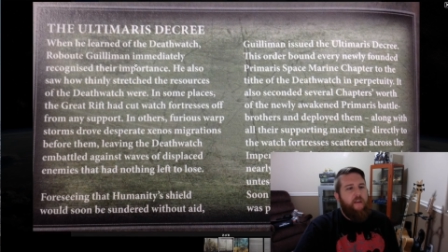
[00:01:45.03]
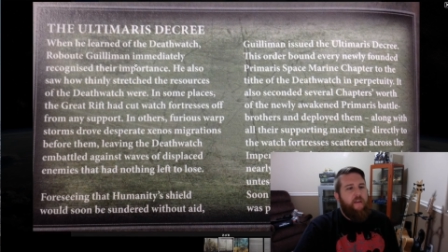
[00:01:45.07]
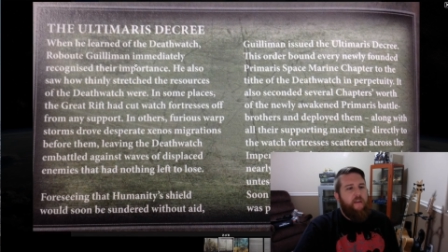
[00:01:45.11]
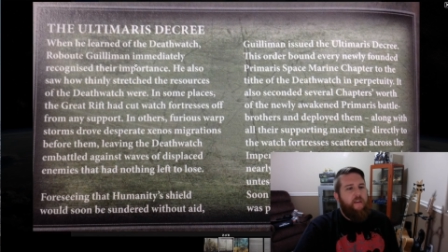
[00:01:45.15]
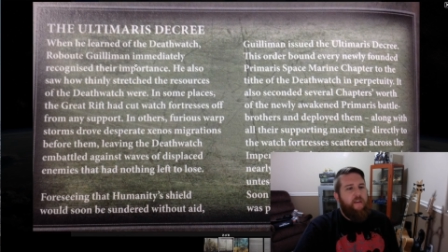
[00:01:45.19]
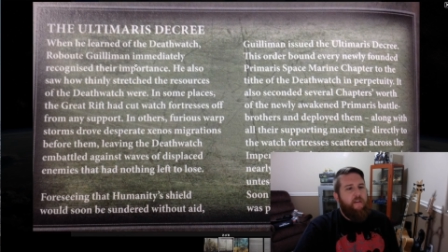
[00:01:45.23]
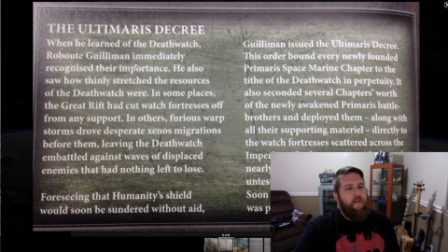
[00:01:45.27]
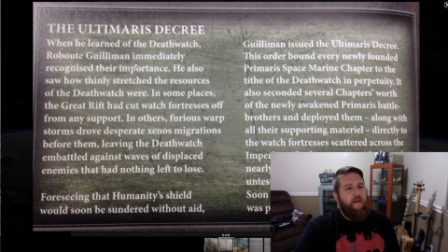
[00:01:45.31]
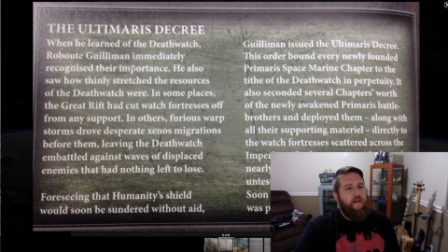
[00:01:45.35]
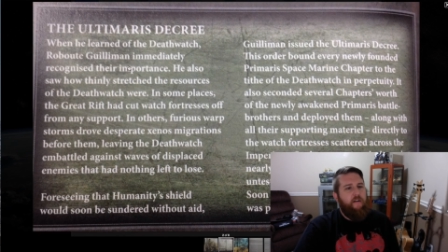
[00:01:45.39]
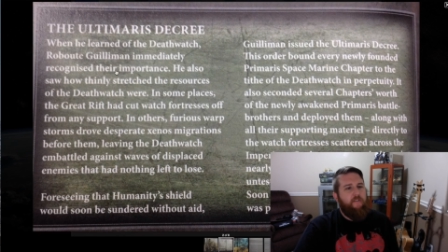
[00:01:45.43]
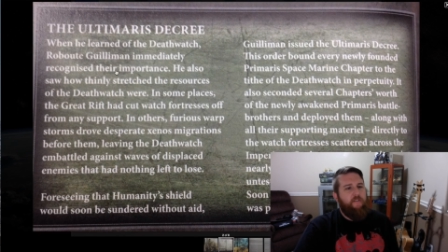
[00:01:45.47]

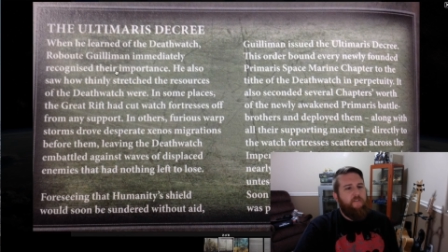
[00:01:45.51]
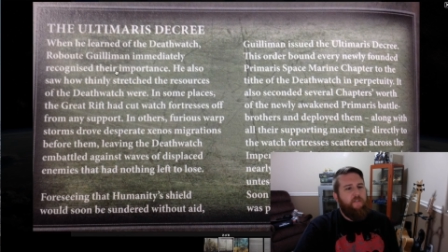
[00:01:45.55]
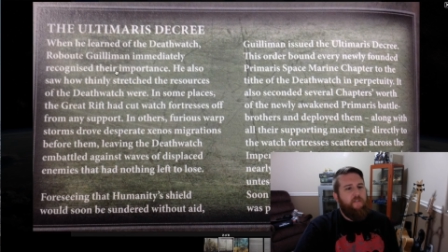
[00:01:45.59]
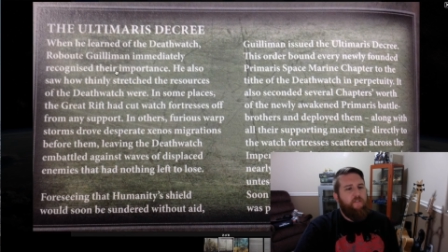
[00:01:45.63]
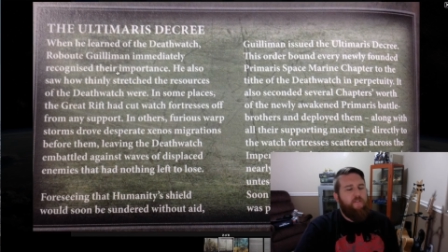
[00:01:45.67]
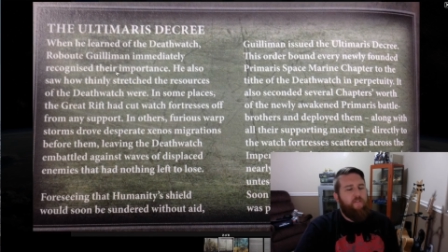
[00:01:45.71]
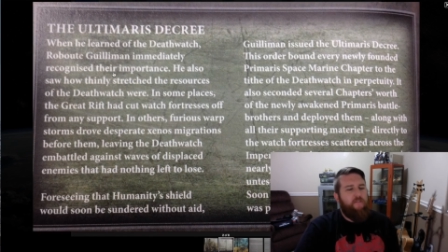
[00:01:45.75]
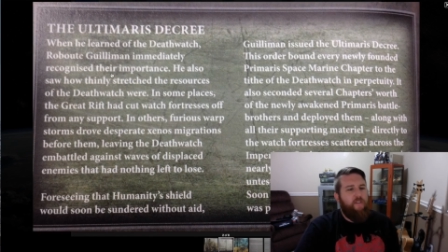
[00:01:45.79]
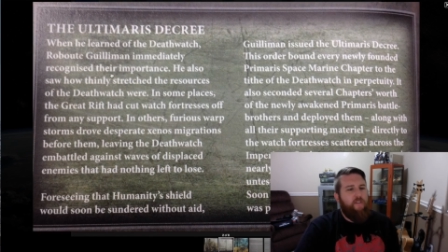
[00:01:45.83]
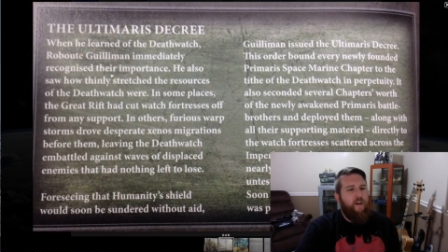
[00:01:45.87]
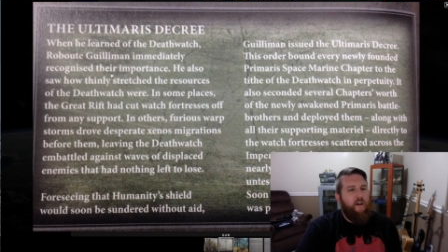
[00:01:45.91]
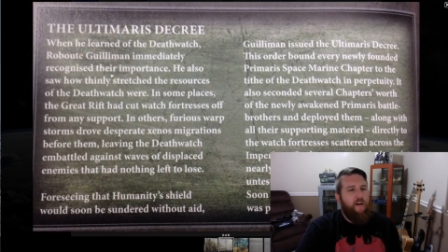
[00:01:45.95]
He also
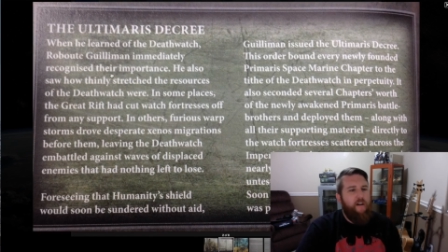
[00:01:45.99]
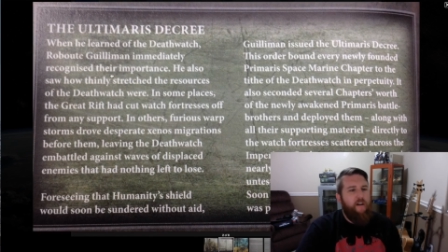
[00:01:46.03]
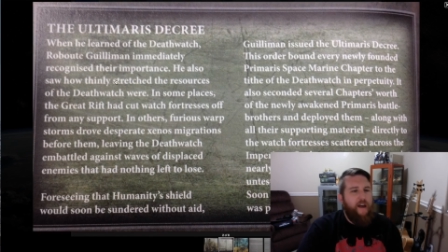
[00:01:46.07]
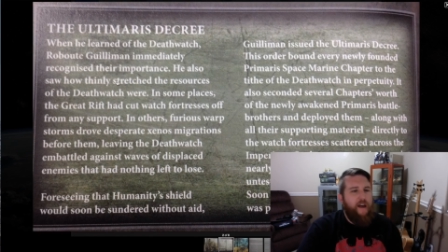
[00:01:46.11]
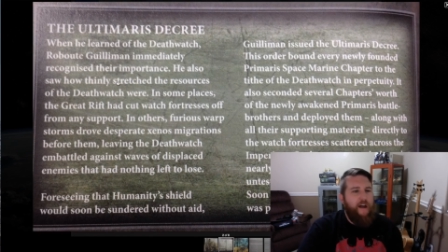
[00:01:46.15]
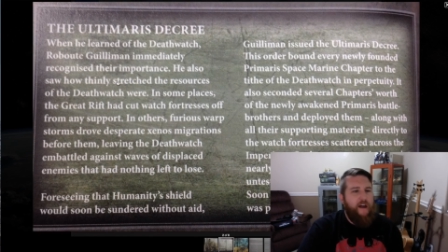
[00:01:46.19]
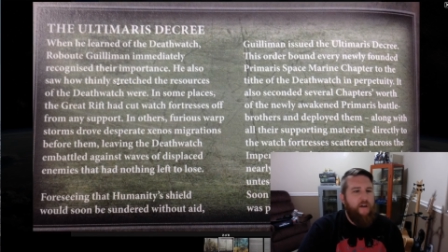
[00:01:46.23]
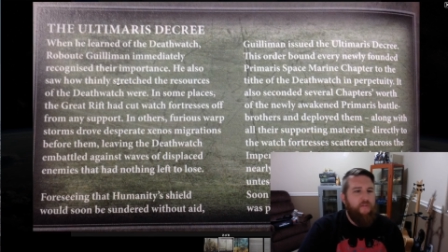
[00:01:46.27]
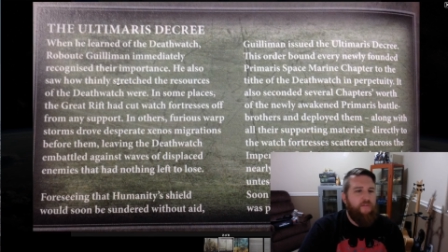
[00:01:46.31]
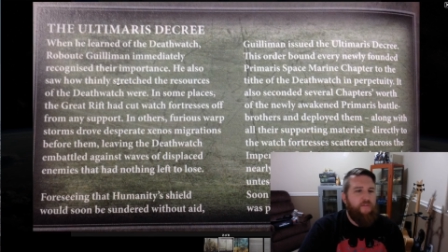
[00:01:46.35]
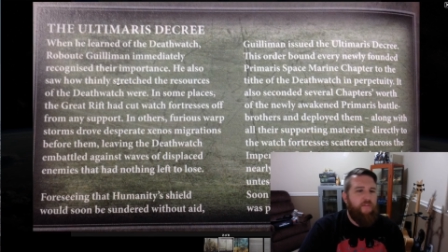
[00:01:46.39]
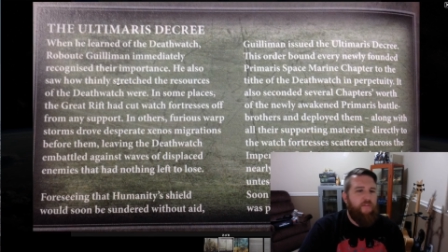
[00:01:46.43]
saw
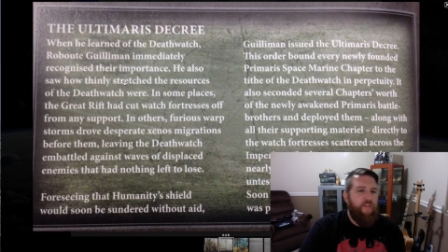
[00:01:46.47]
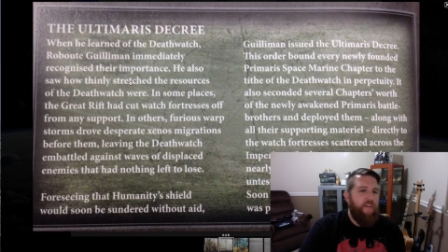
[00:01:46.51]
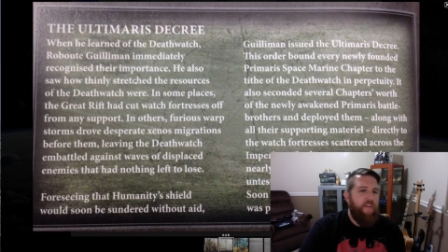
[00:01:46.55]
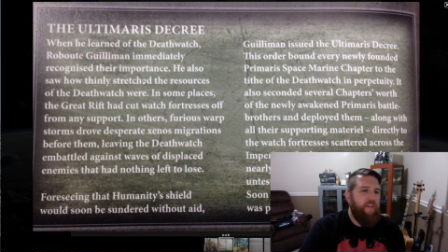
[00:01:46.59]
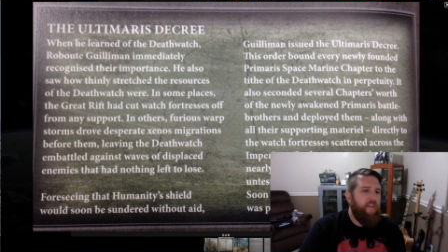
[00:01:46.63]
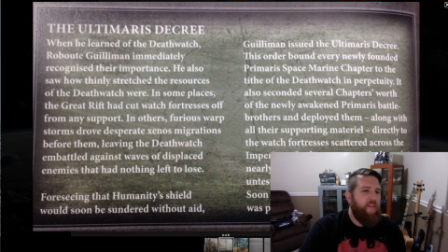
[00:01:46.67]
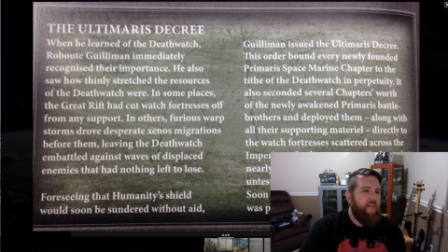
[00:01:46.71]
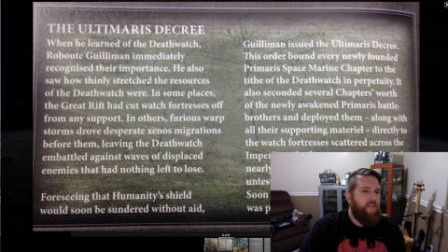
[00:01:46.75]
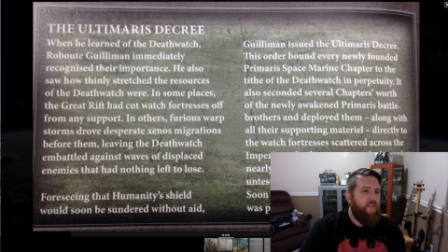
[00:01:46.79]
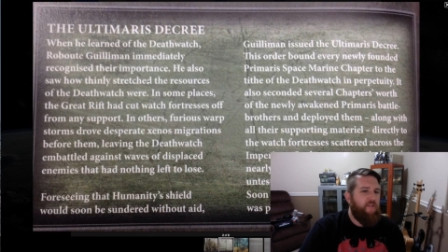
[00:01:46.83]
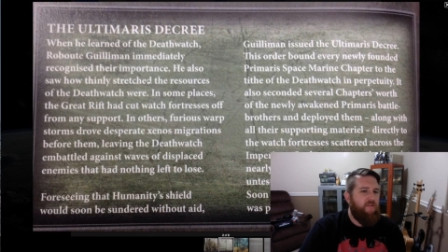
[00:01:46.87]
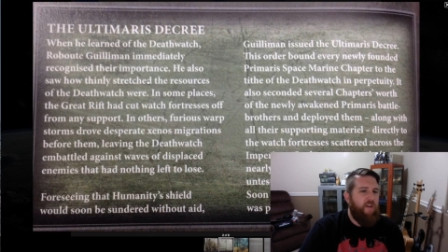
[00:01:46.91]
how
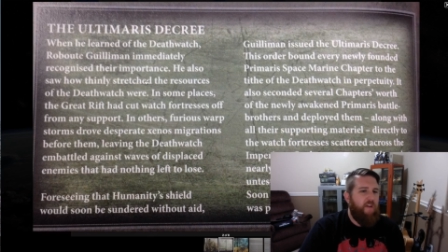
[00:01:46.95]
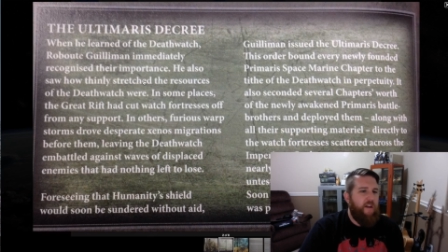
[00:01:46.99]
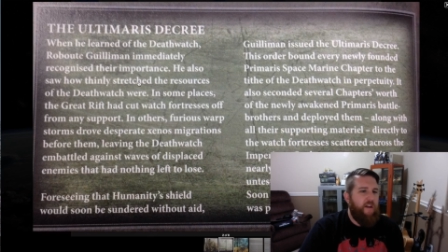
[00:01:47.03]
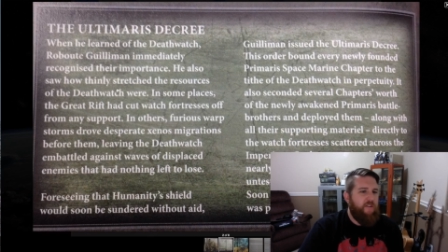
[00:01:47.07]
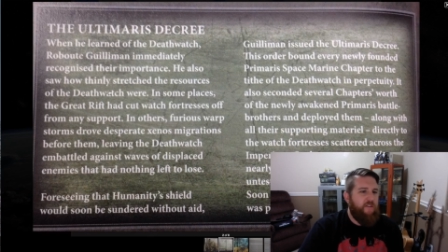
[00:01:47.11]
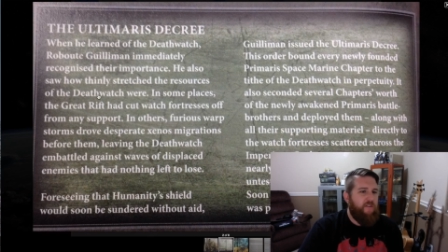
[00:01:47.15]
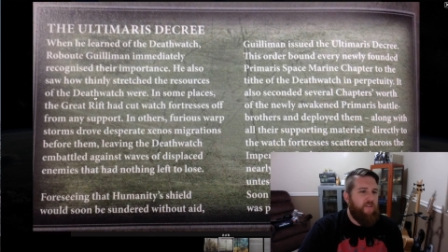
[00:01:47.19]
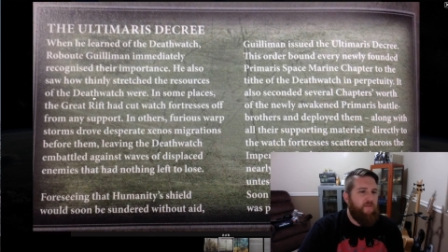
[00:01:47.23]
thinly stretched